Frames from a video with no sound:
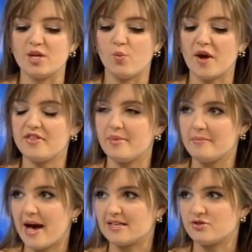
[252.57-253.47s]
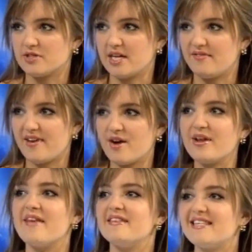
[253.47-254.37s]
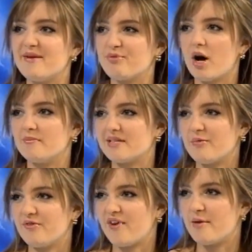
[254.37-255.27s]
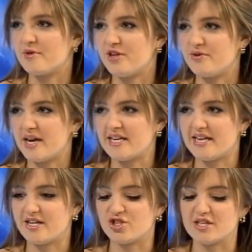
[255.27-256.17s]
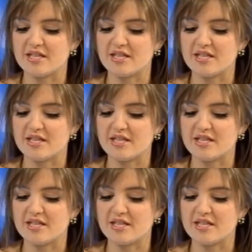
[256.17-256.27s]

in what the McMaster study found and the same problems that we find with the United Nations.